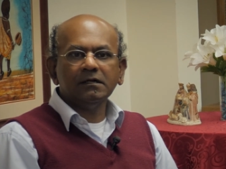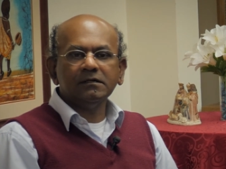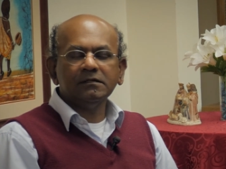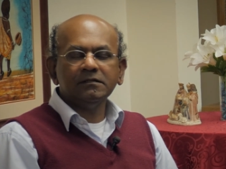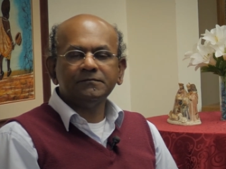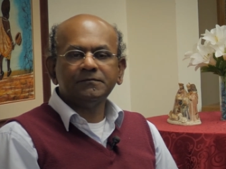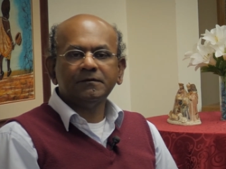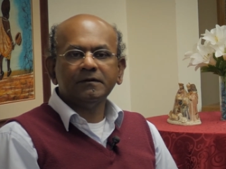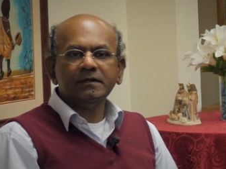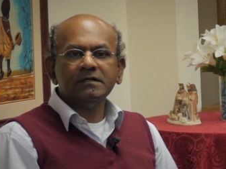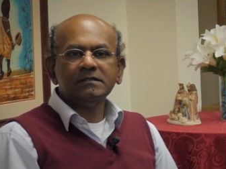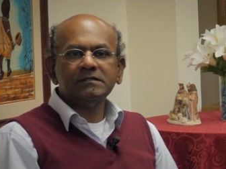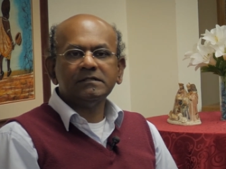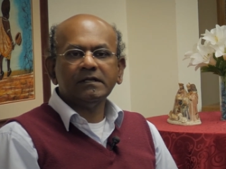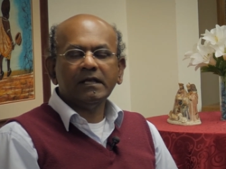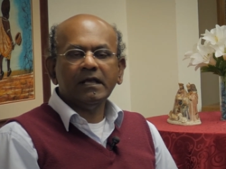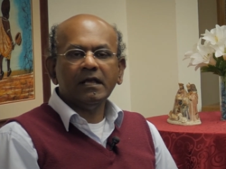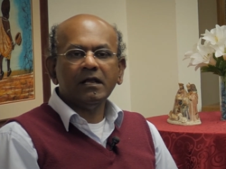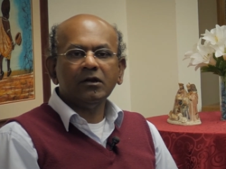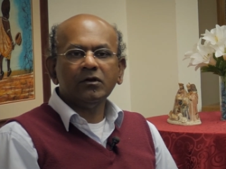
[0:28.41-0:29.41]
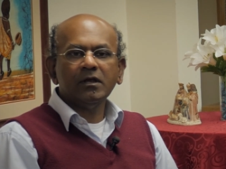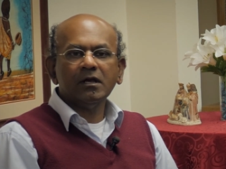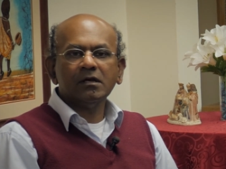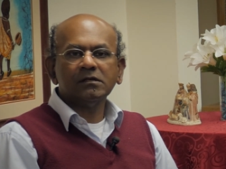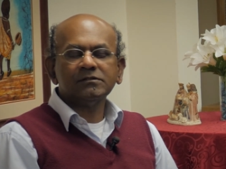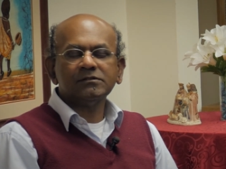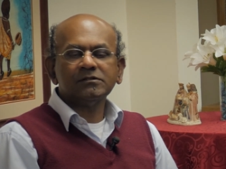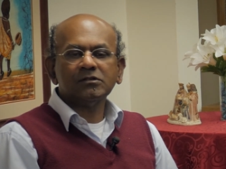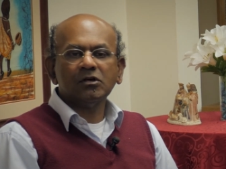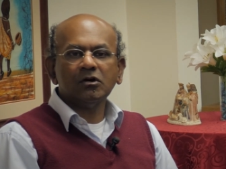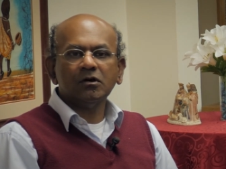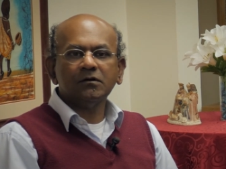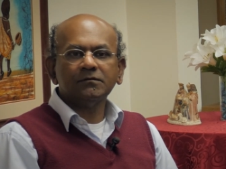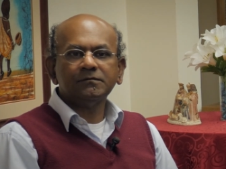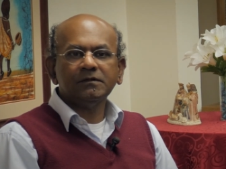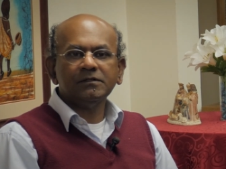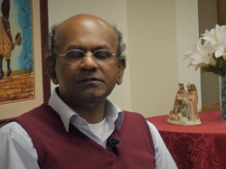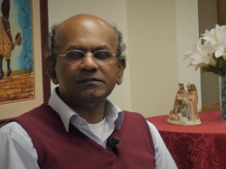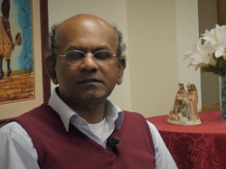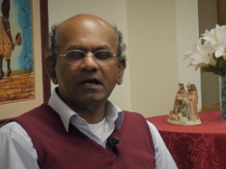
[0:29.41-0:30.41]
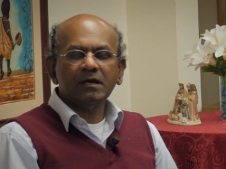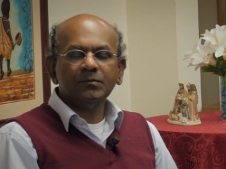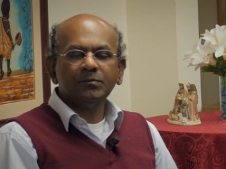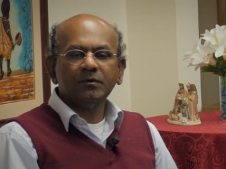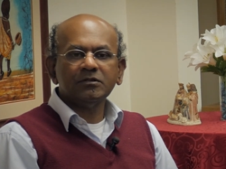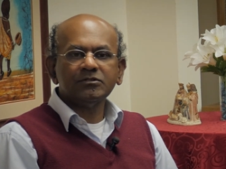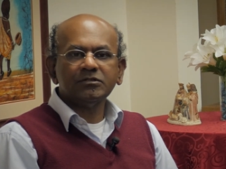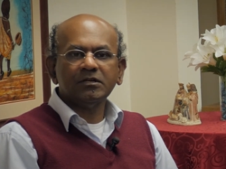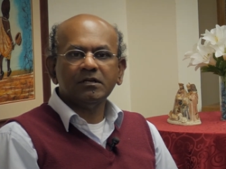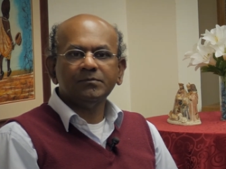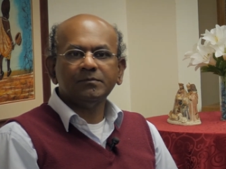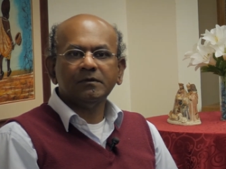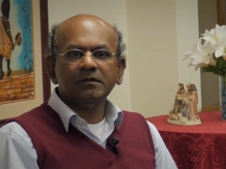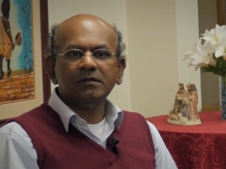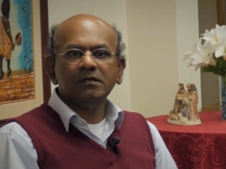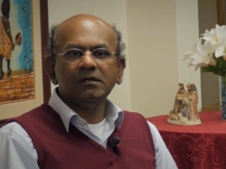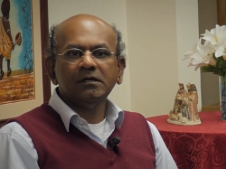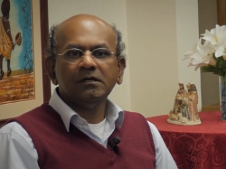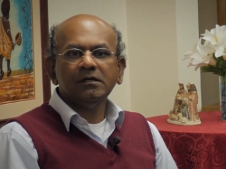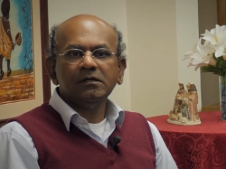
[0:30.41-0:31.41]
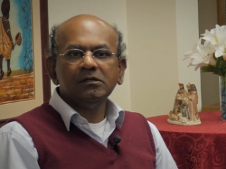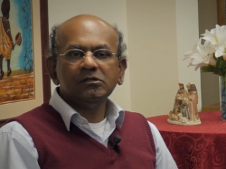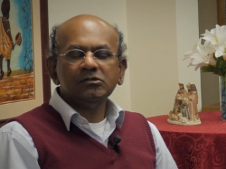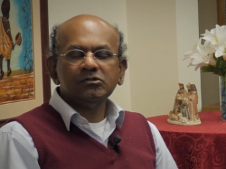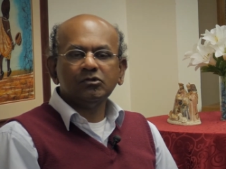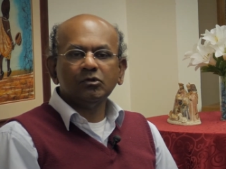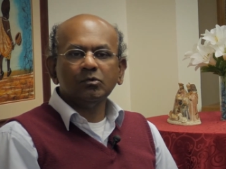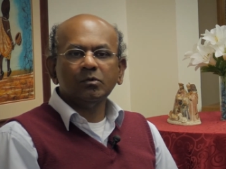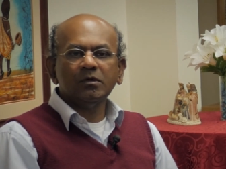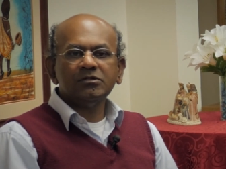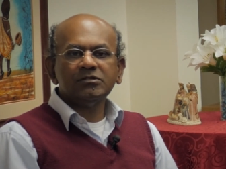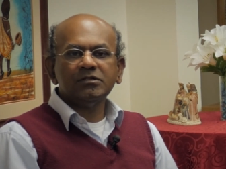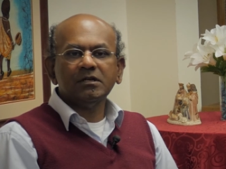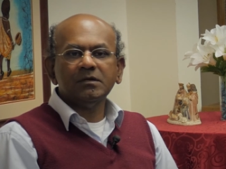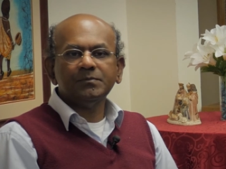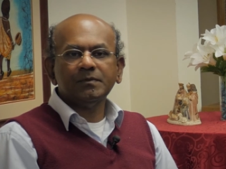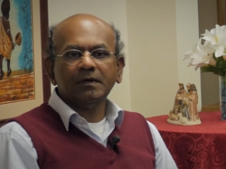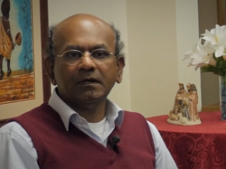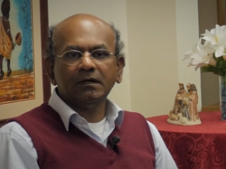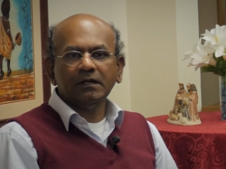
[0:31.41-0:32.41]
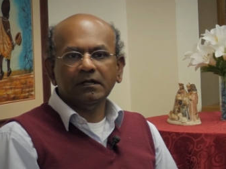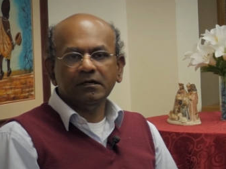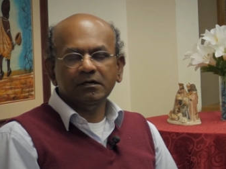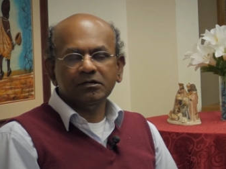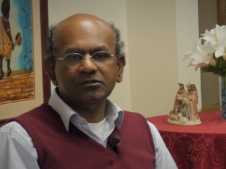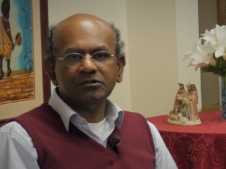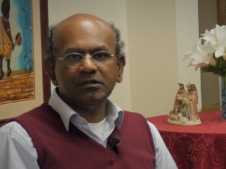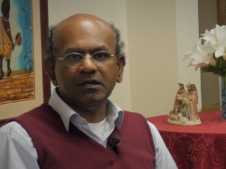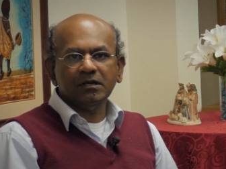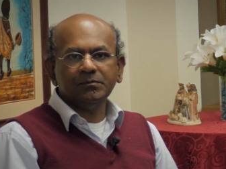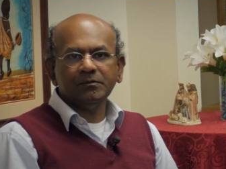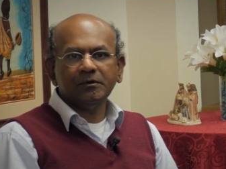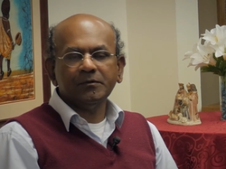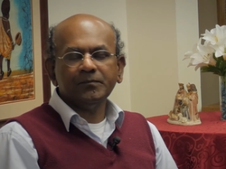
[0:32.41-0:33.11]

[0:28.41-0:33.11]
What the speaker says: different areas of discipleship, stewardship, and leadership.